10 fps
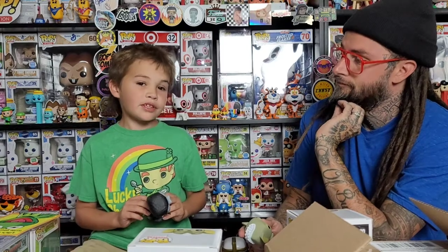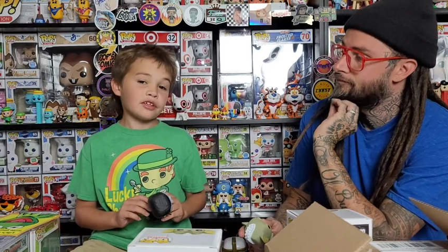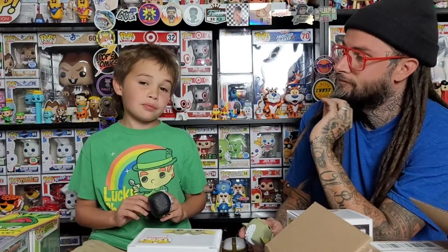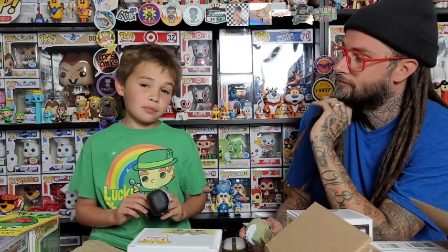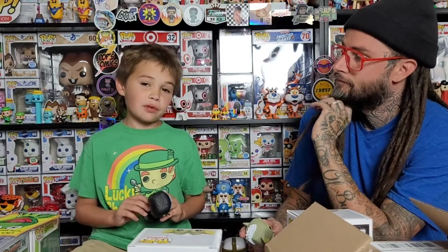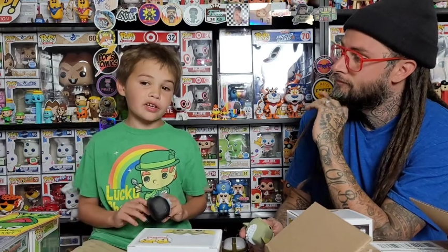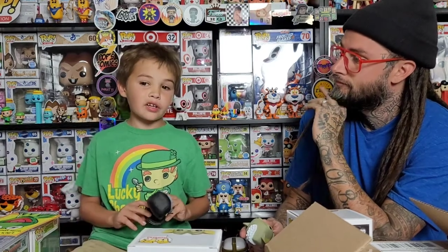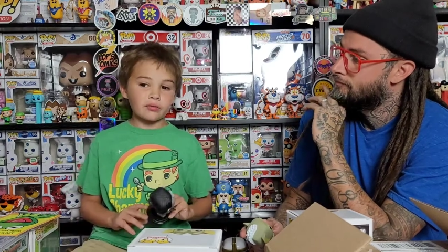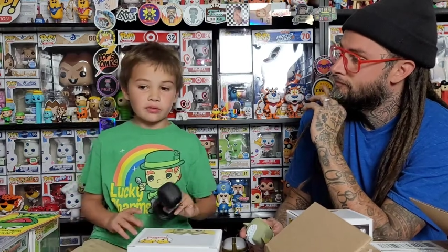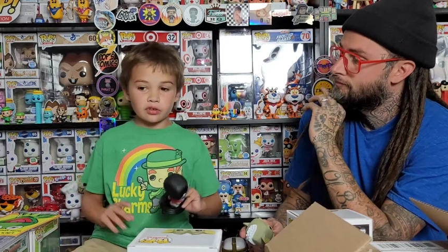Speaker 1: has some pretty good
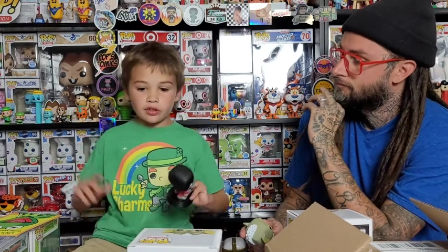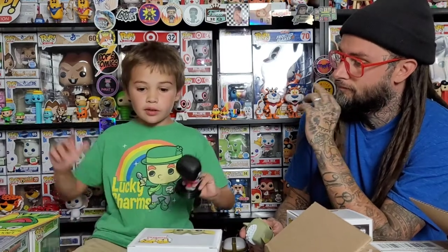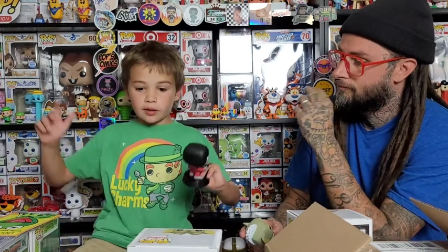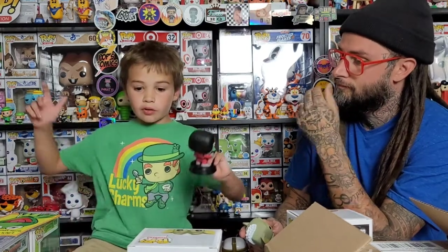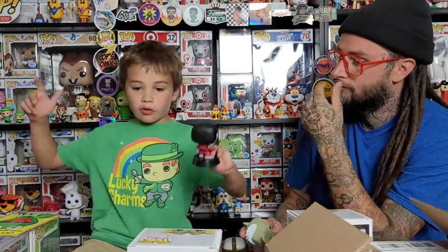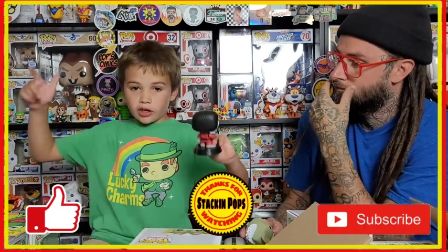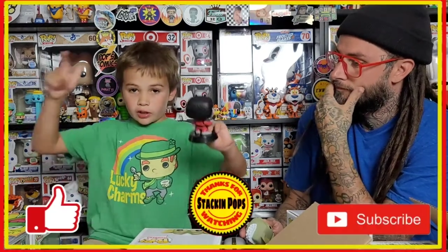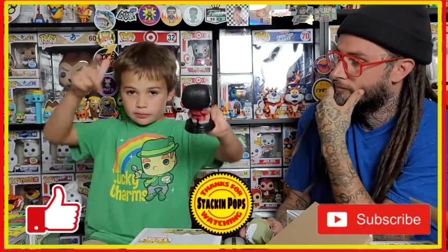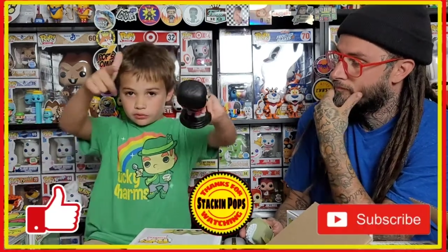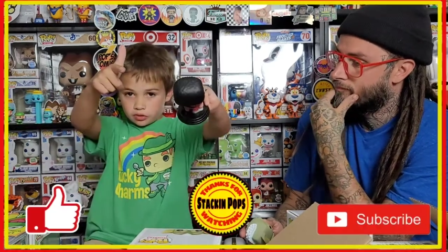ones. Mm-hmm. Like, comment,
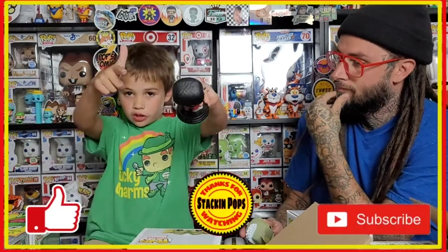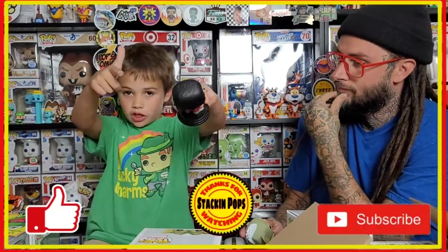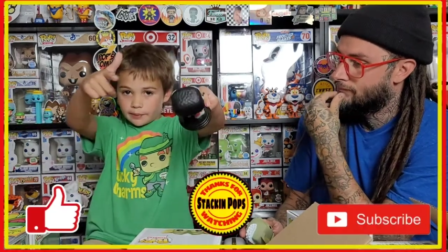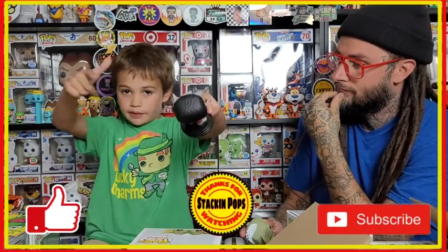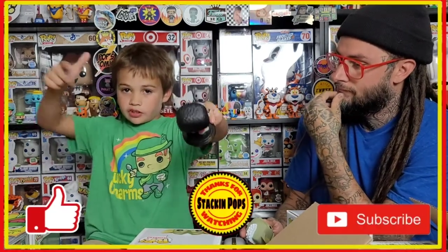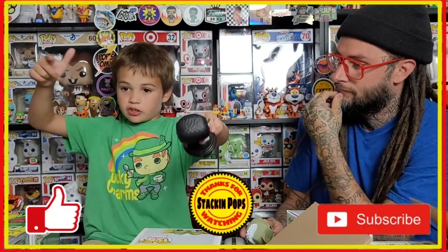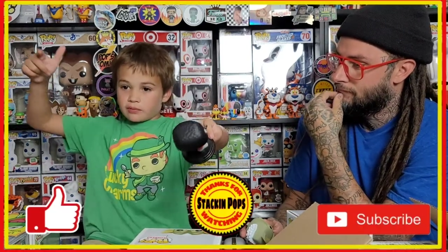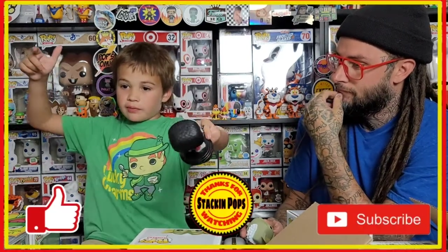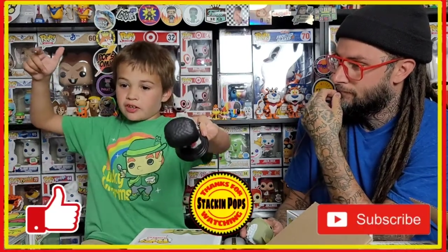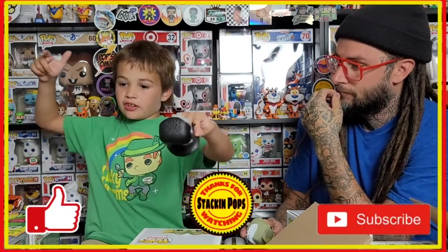subscribe. It's going to
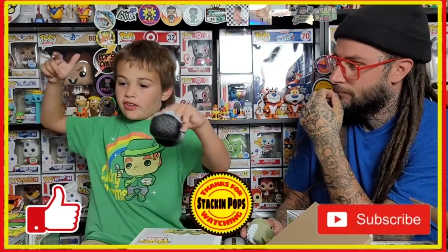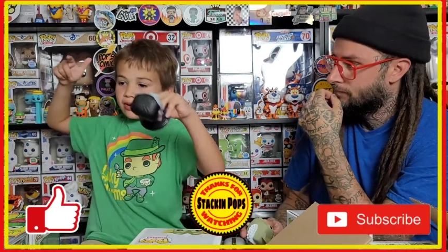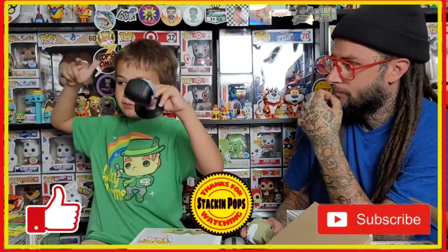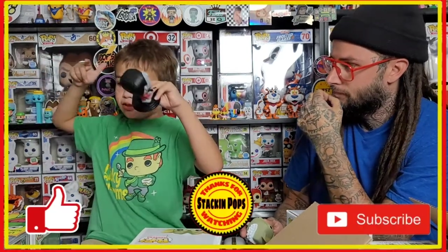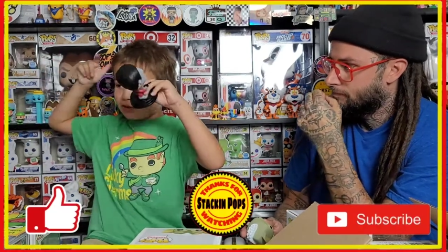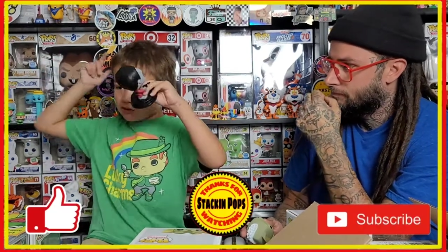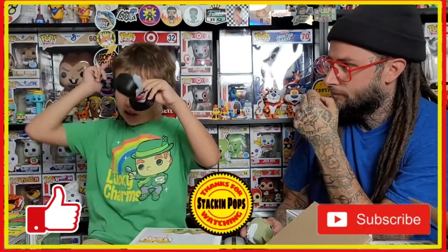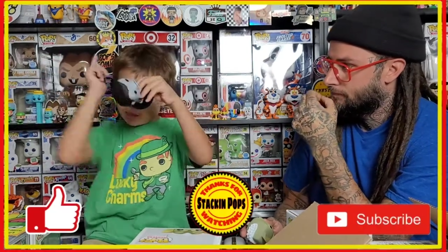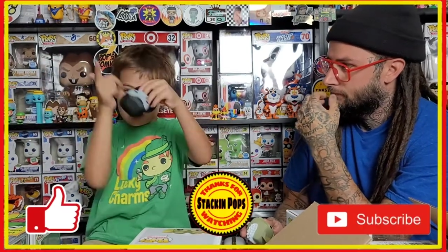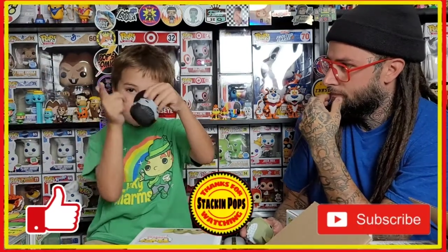be another episode of
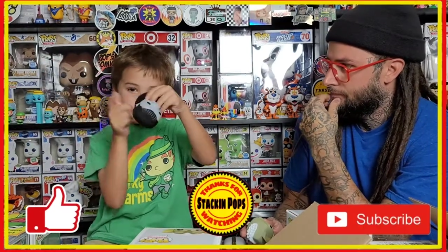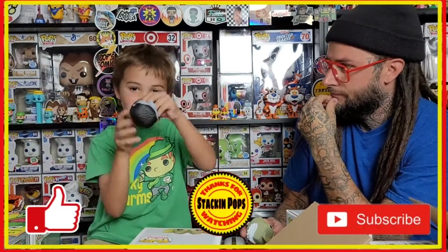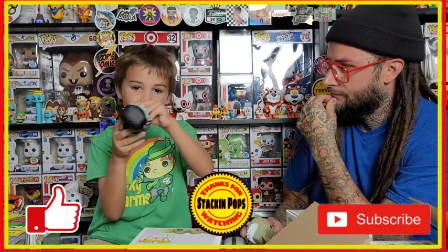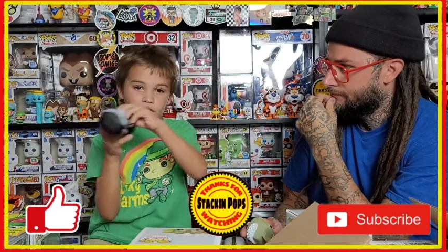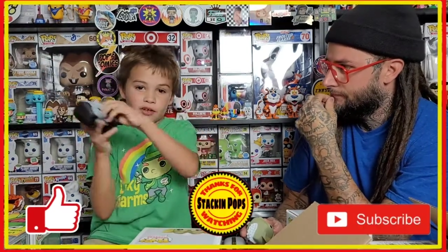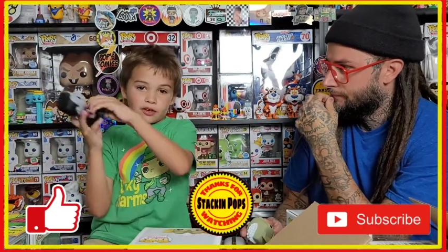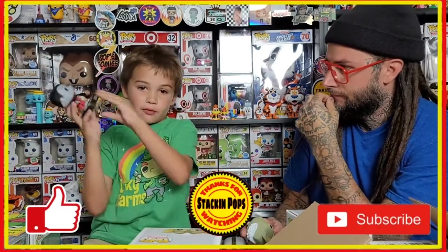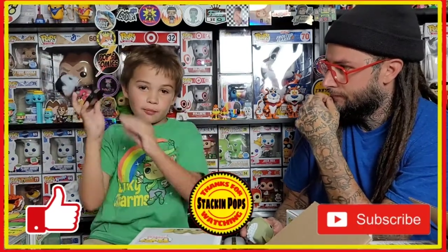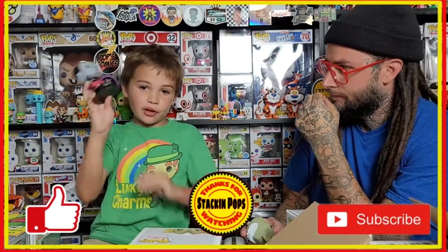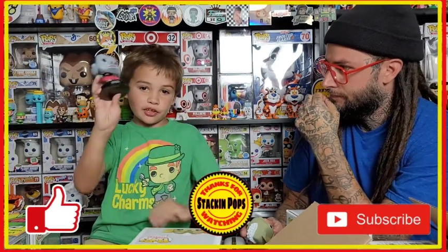Stackin Pops
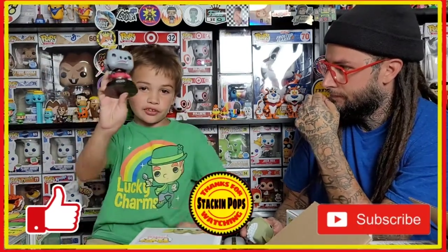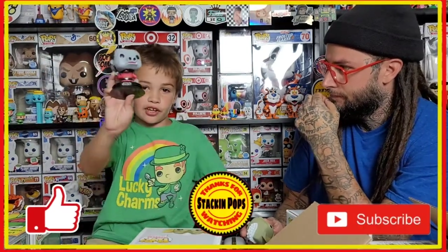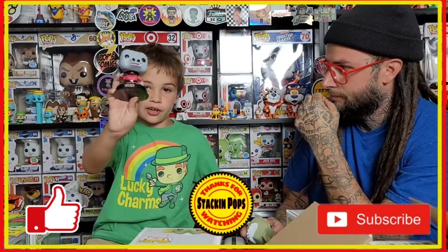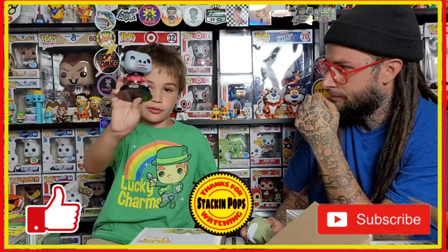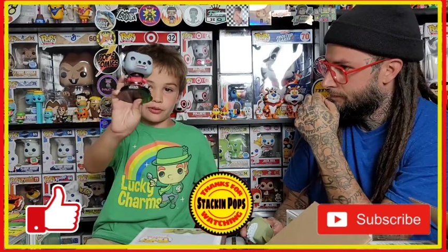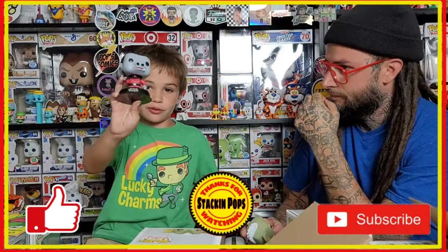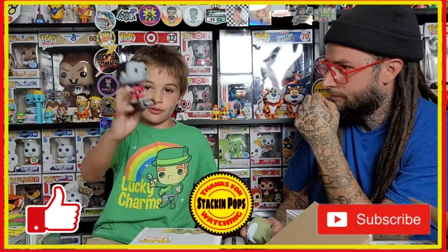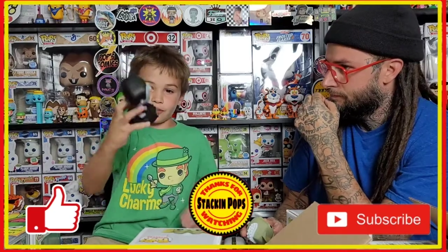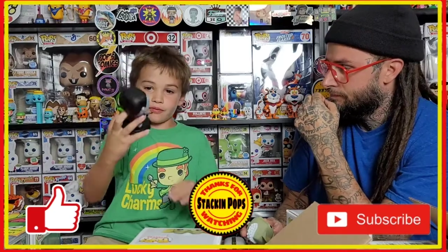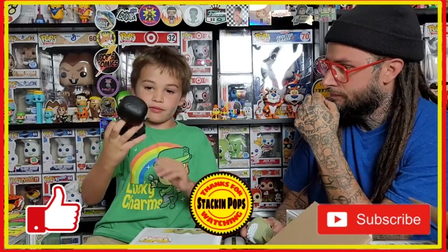by Snackletooth.
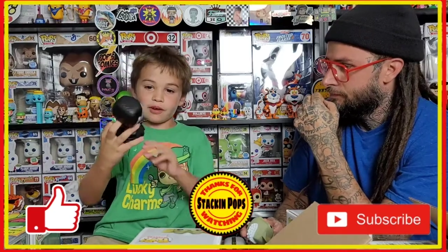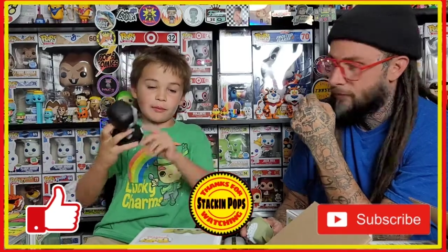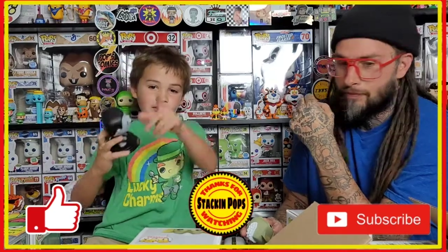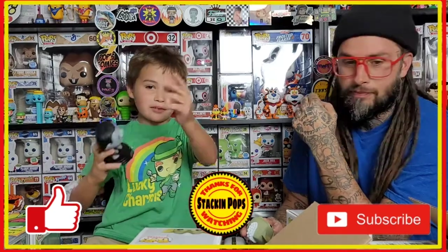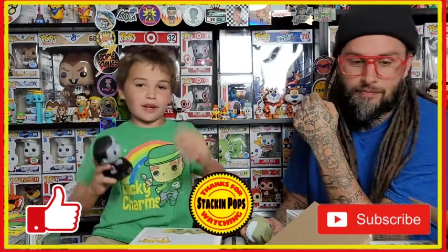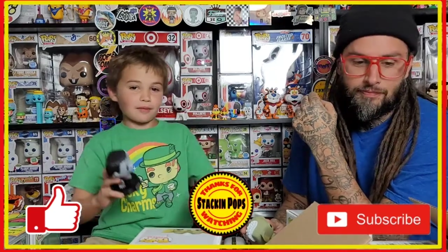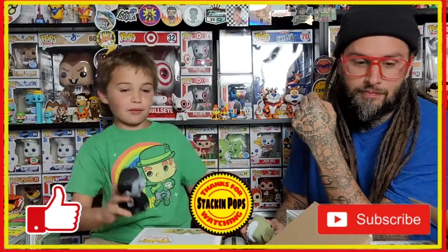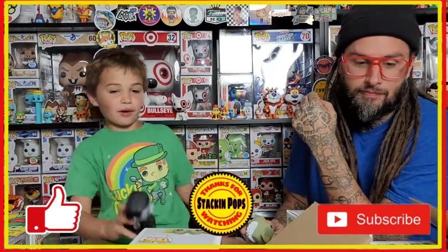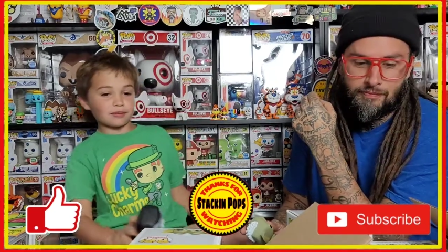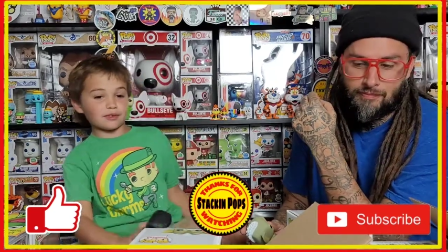I mean, Stackin
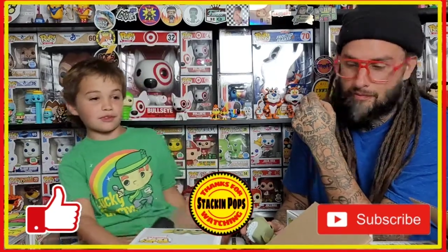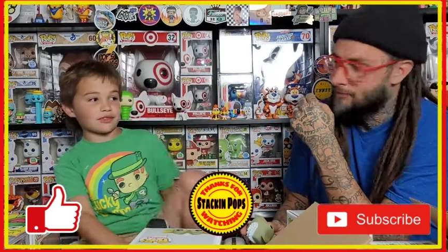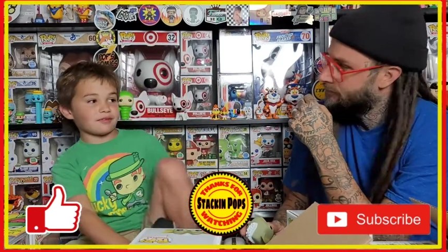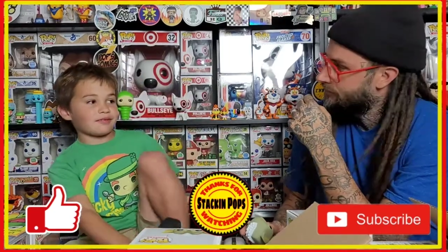Pops.